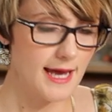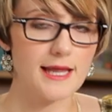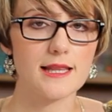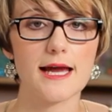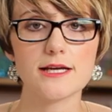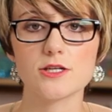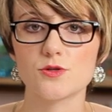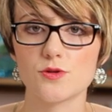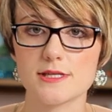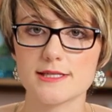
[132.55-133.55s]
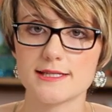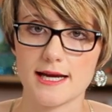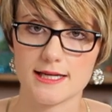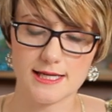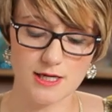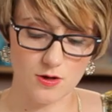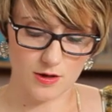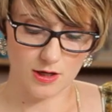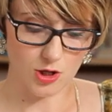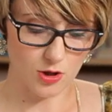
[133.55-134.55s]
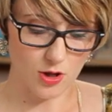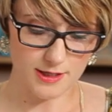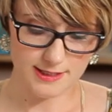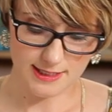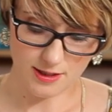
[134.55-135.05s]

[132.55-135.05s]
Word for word: And I like to do this technique on a glossy